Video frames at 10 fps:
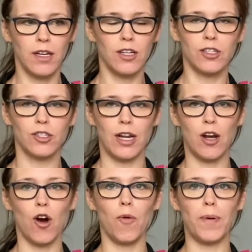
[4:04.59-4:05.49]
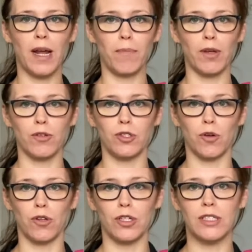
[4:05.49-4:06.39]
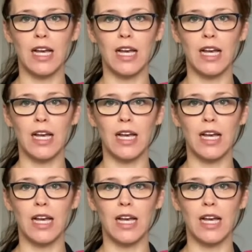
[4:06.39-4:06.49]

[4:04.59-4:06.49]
You're just trying to open up those shoulders.